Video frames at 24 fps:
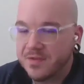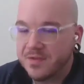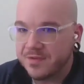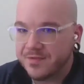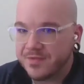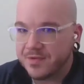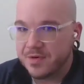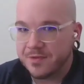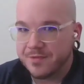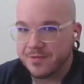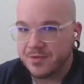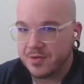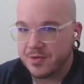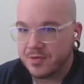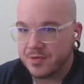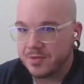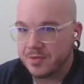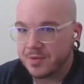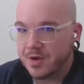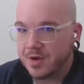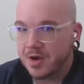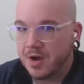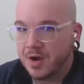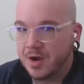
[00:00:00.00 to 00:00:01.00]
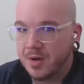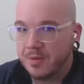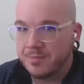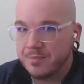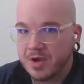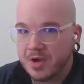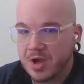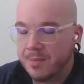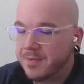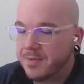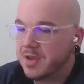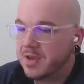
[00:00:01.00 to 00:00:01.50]
if you if your um,
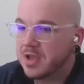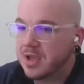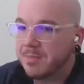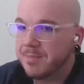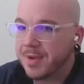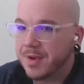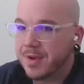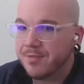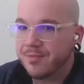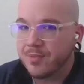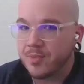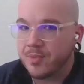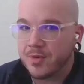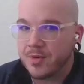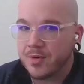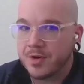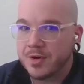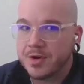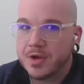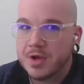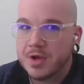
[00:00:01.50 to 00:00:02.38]
company can pay for it,